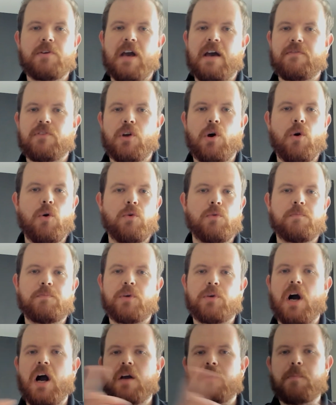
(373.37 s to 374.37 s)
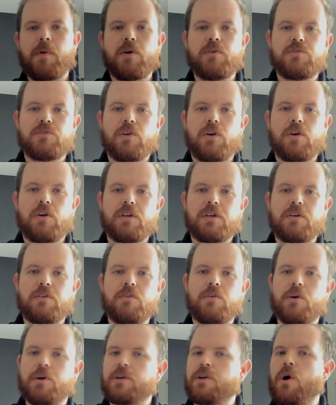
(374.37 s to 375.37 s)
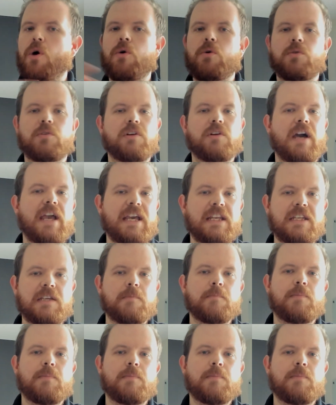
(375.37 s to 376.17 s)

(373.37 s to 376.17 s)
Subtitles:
have an old blog post article or an old landing